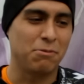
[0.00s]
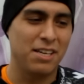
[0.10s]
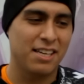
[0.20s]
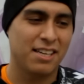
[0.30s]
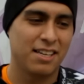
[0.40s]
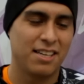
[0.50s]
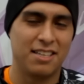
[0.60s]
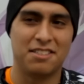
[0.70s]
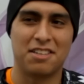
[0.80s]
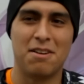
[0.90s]
week
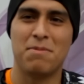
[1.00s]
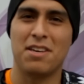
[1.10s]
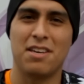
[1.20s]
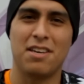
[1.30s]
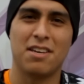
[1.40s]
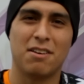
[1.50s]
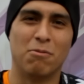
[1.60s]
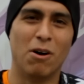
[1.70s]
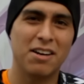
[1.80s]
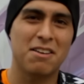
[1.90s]
is going to be,
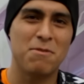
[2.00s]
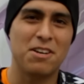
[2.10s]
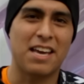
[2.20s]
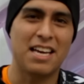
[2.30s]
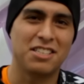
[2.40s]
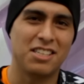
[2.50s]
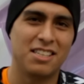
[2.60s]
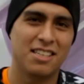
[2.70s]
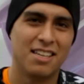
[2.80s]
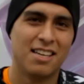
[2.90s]
one,
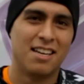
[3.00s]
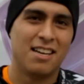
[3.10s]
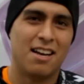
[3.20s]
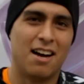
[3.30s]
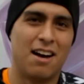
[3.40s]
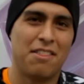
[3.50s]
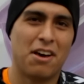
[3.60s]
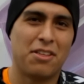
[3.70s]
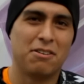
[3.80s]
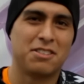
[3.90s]
communication, I
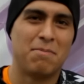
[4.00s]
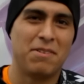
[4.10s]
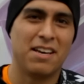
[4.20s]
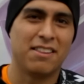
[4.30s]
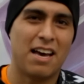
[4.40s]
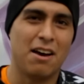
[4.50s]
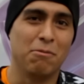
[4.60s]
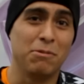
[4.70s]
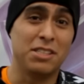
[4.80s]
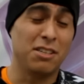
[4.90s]
thought that was something that
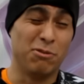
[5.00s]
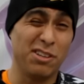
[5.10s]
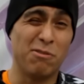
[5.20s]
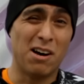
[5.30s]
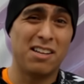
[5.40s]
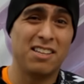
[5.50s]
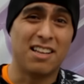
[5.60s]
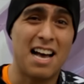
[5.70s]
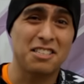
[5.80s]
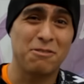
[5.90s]
we did really well in
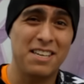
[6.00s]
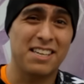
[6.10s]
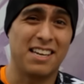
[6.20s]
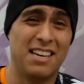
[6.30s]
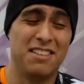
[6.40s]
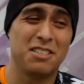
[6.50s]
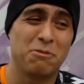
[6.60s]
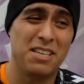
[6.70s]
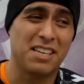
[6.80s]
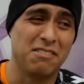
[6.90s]
last week, and this
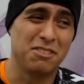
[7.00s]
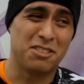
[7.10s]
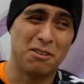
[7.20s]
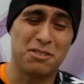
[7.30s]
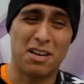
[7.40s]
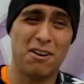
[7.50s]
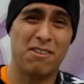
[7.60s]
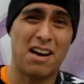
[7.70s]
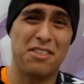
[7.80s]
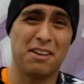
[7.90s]
week it was so-so.
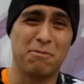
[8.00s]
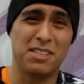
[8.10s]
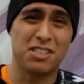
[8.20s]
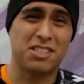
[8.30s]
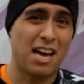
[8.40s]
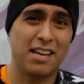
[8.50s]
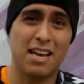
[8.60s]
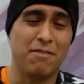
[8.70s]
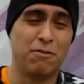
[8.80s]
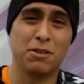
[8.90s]
I think we just got to
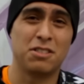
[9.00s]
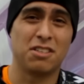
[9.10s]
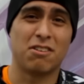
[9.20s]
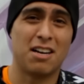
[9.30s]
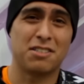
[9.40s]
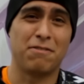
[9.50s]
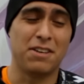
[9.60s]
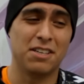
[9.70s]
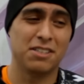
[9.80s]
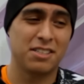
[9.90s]
get voices across the
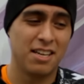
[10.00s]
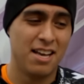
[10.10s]
field.